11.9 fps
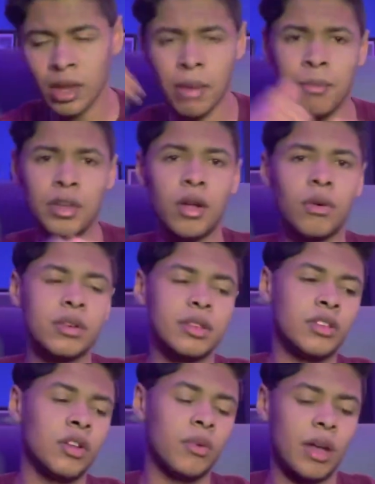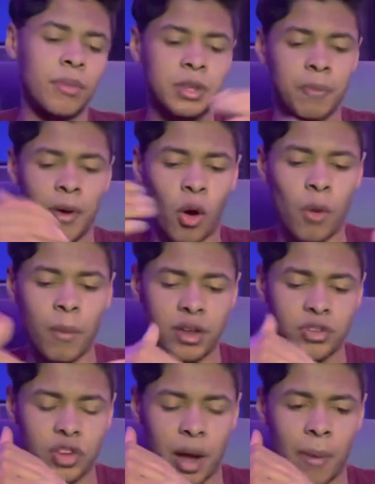you know, you know, it was a whole
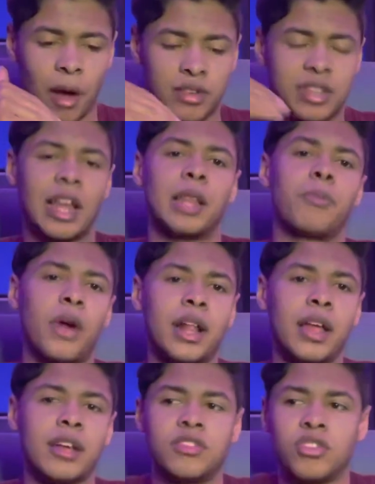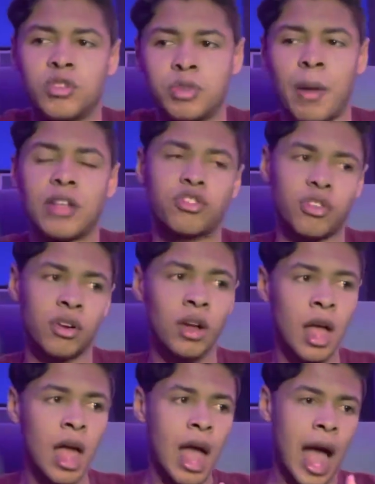bunch about celebrating because, you know, Spencer
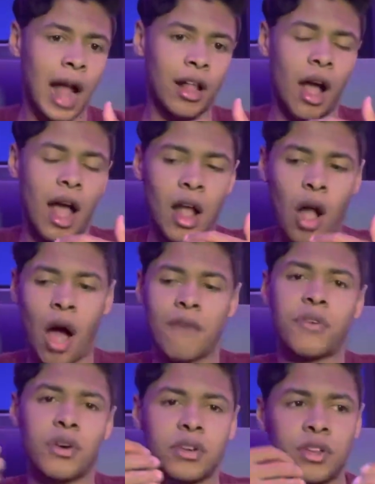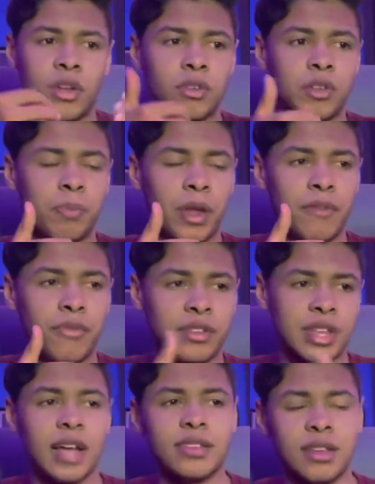had an offer, you know, to play for
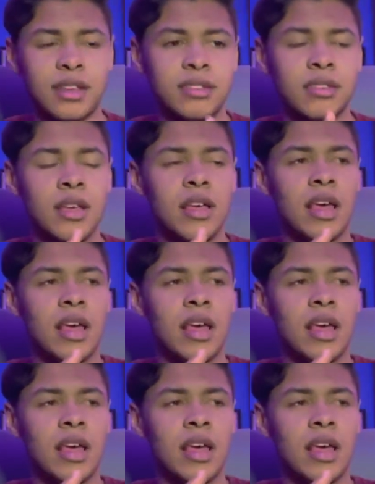Texas.